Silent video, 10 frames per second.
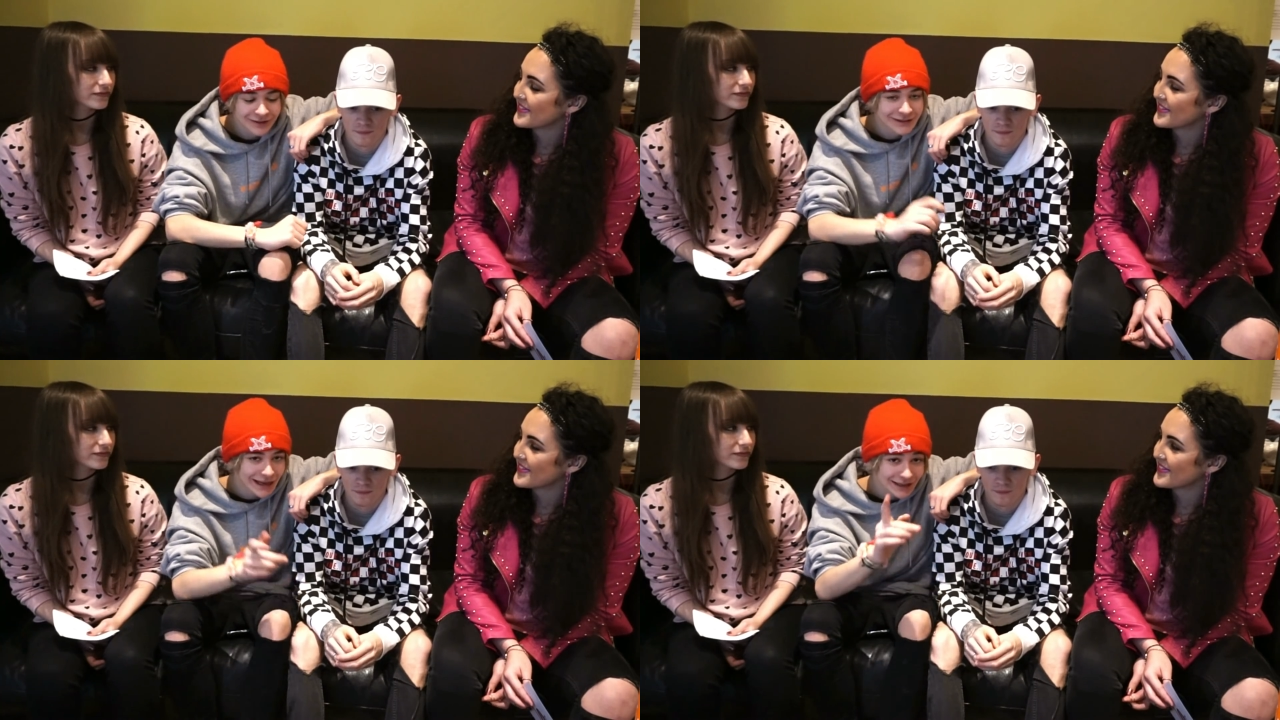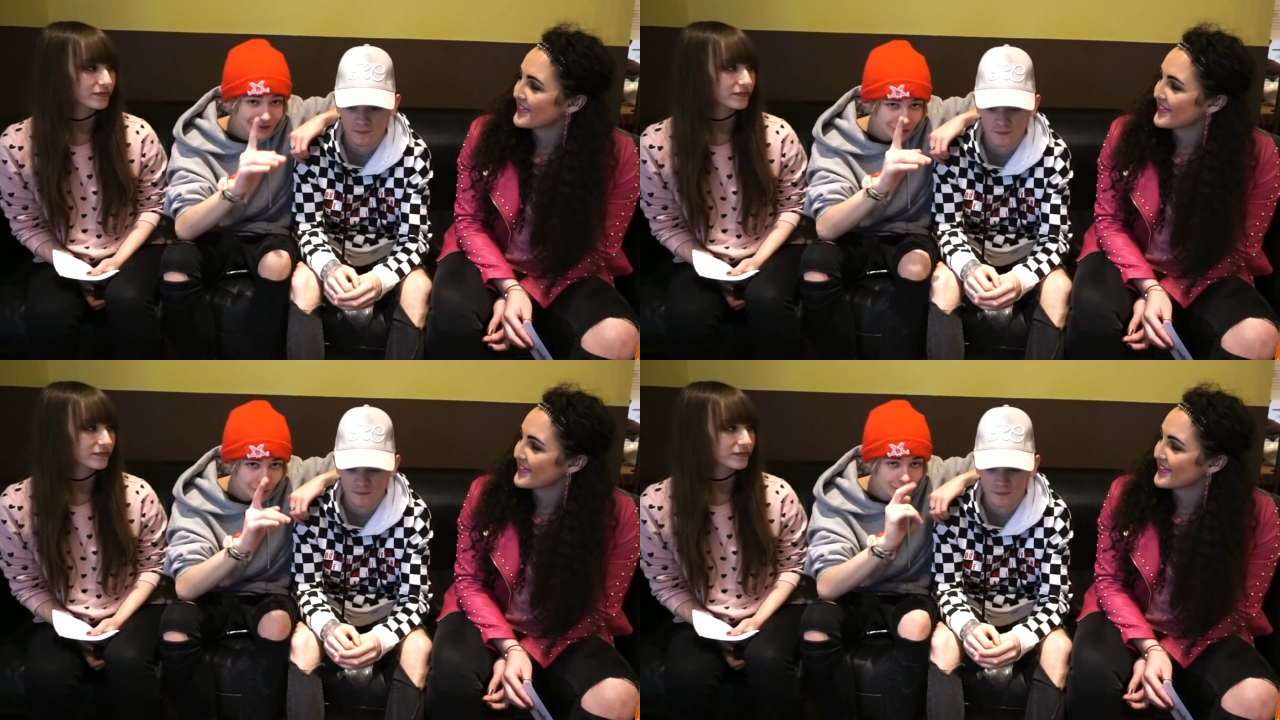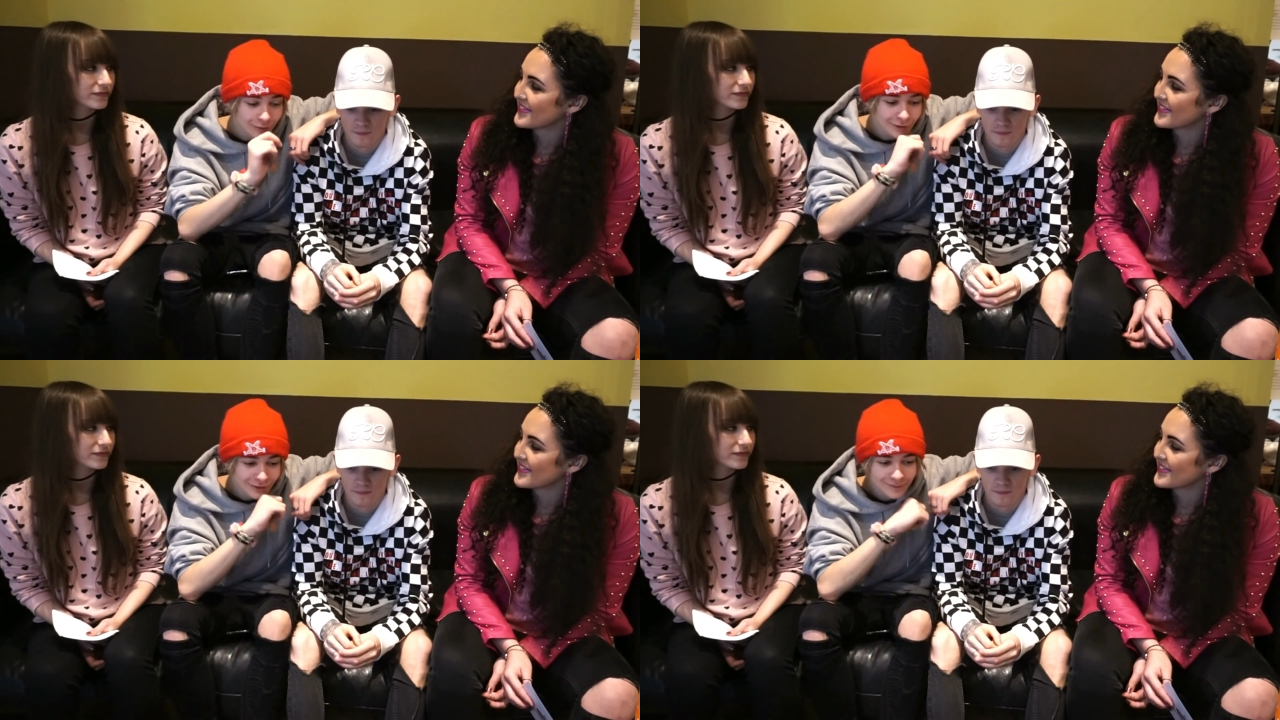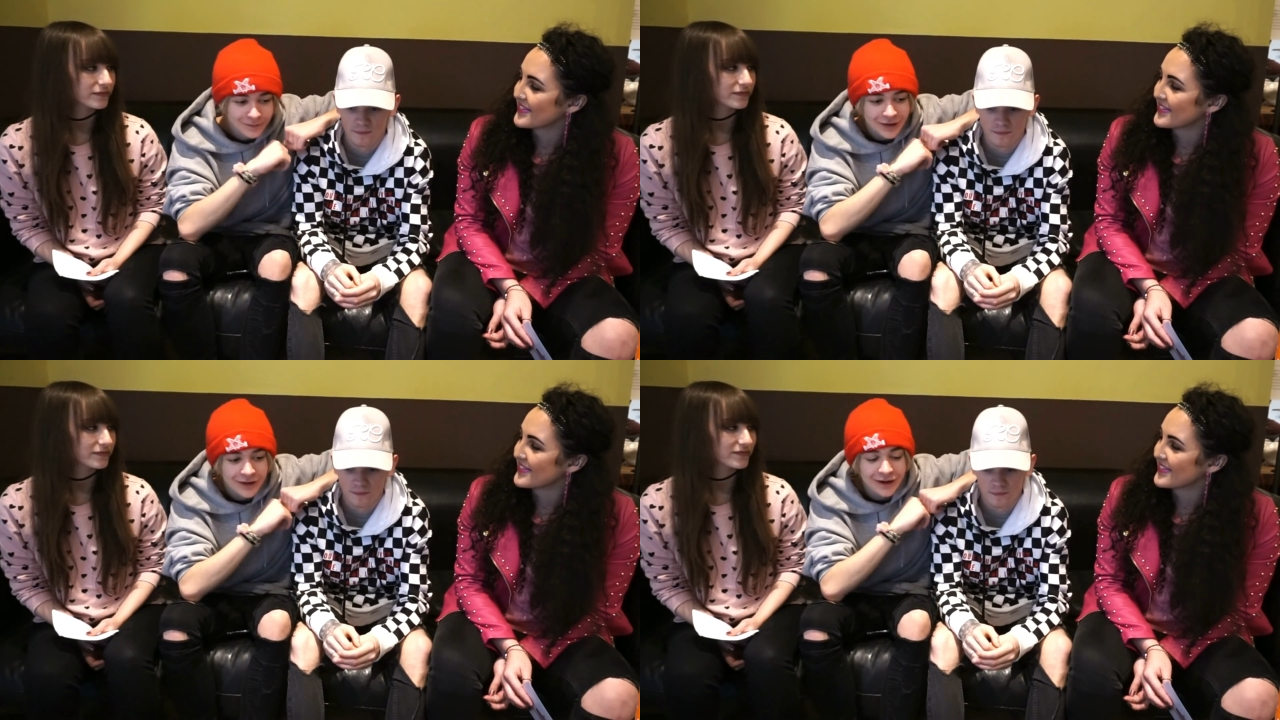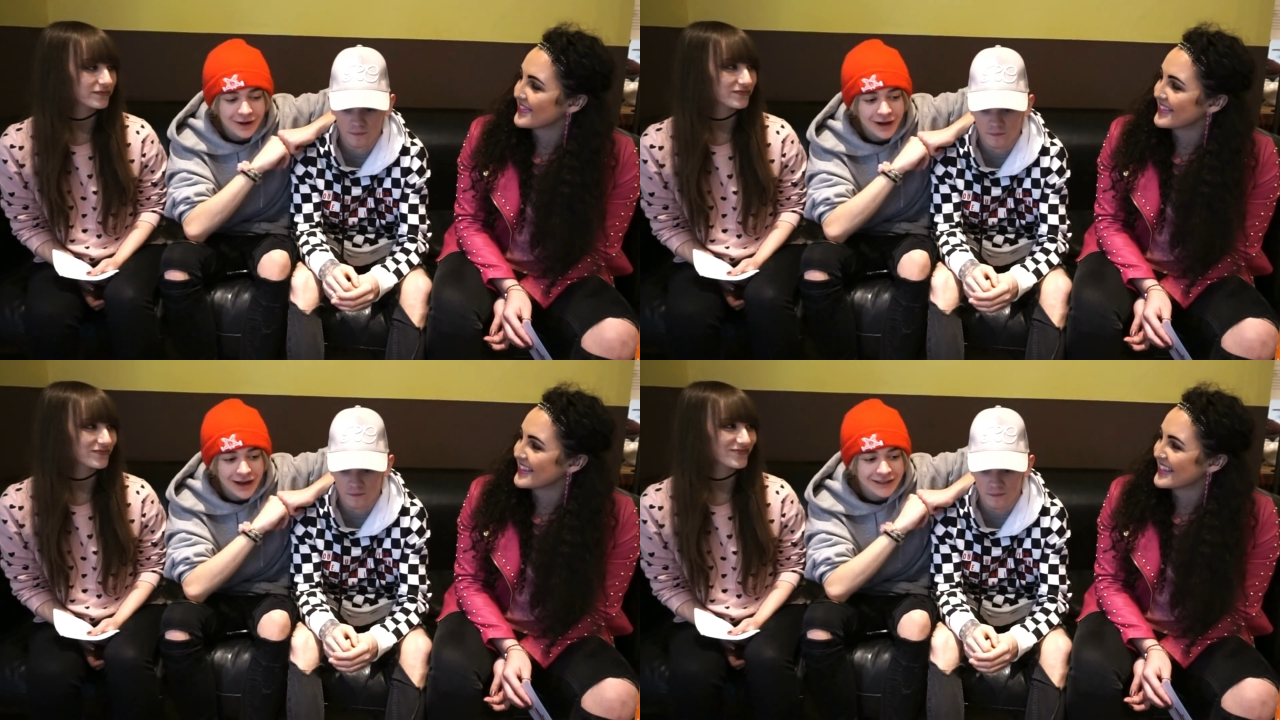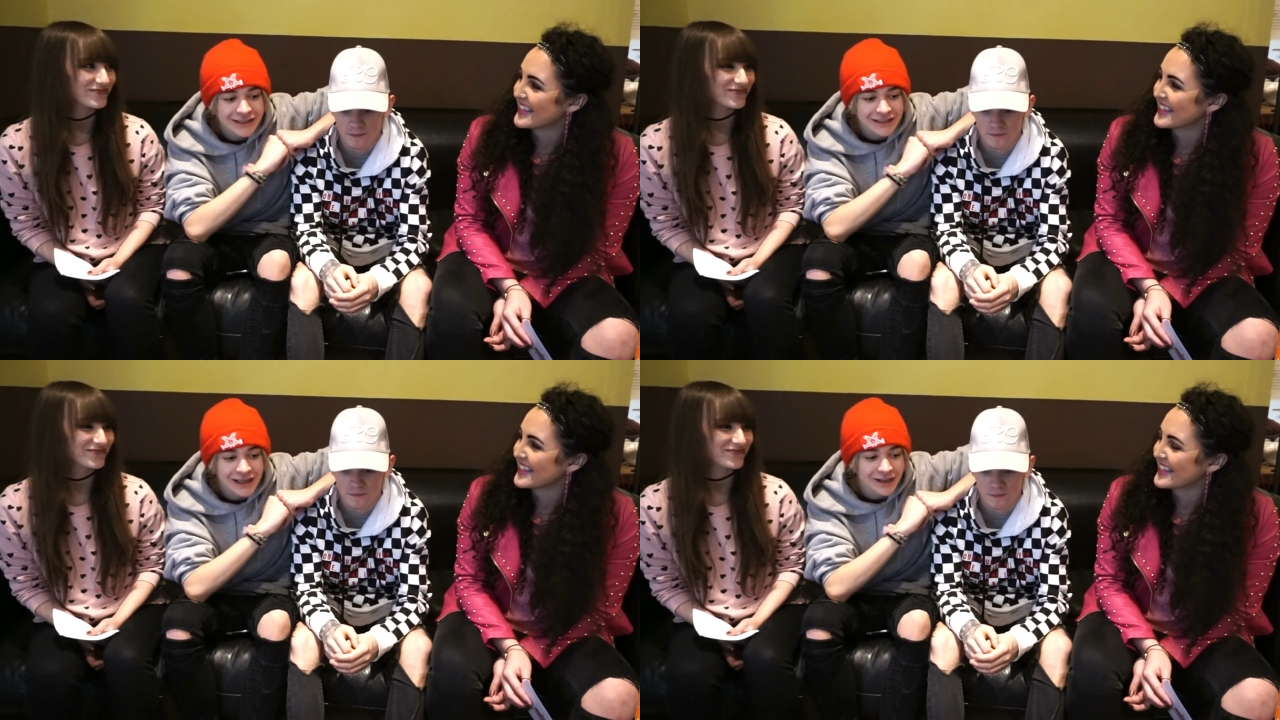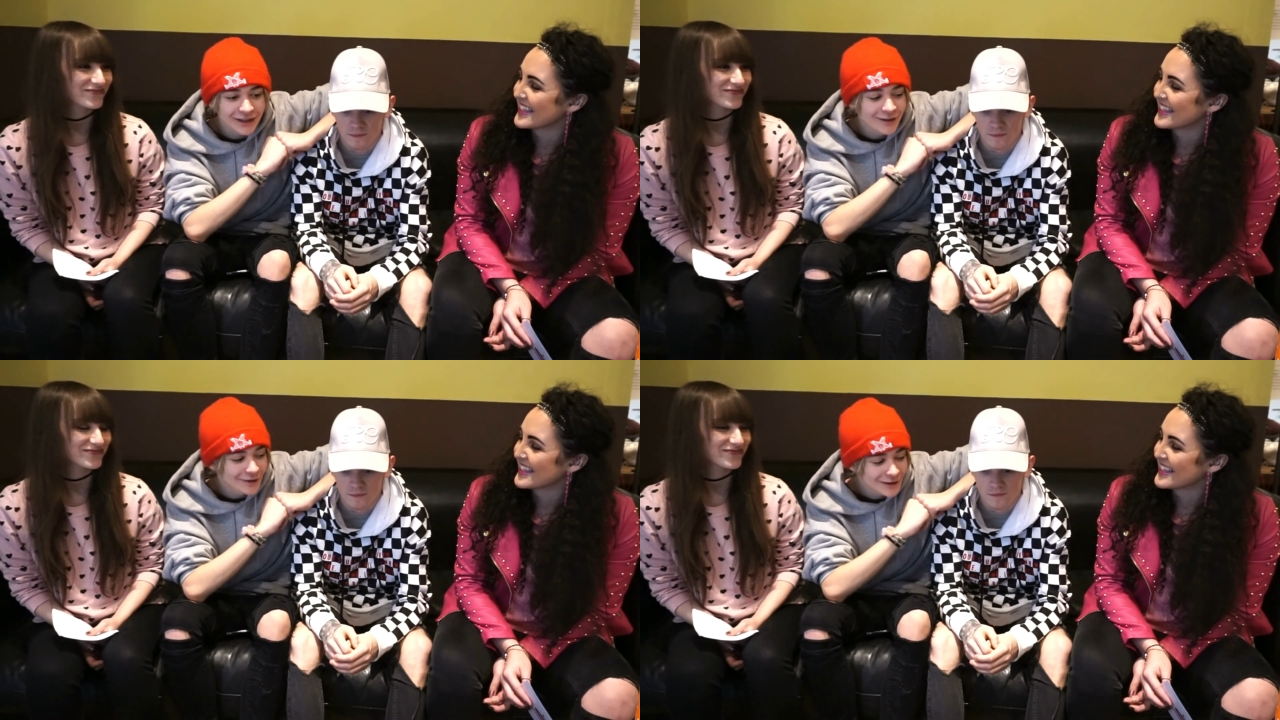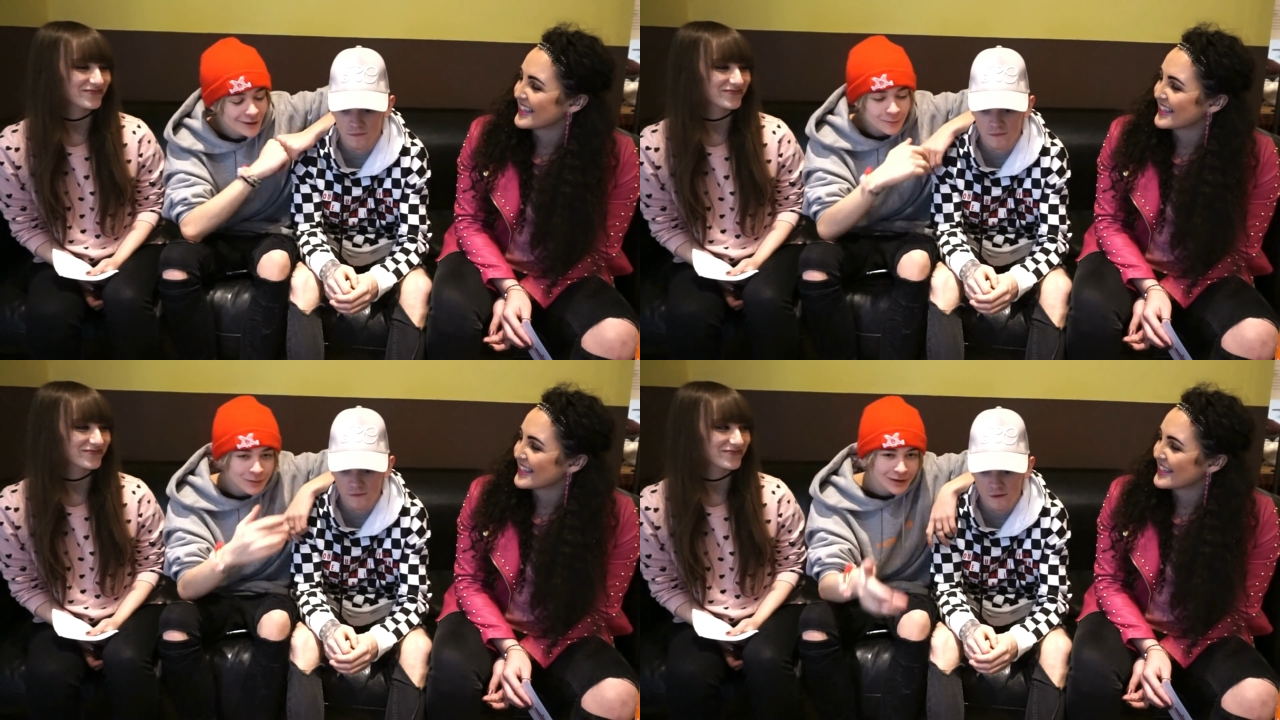Speaker 1: just hate's a strong word. Uh, I dislike, you know, he could